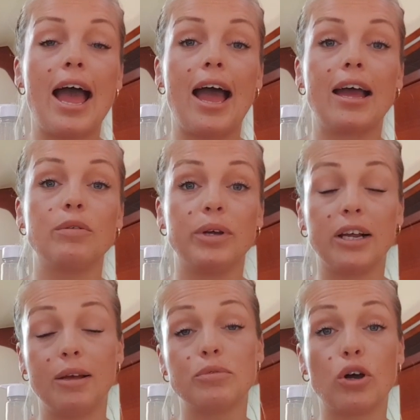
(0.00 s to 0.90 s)
and we
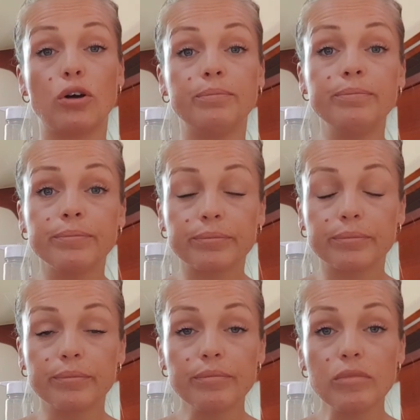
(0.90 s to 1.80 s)
clipped on,
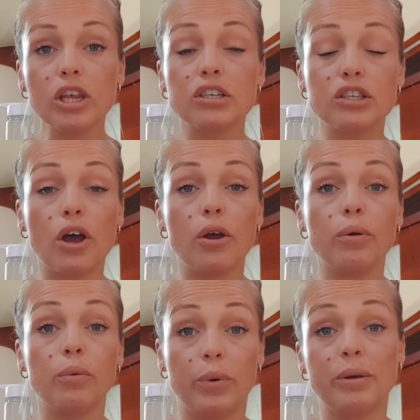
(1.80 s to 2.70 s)

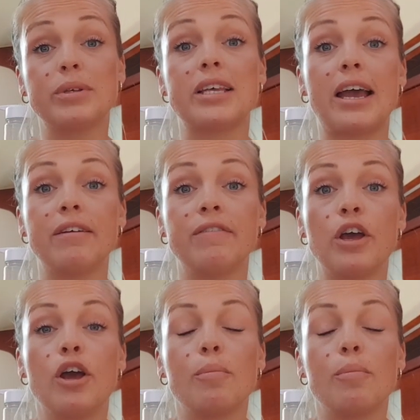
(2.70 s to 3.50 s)
so we were safe.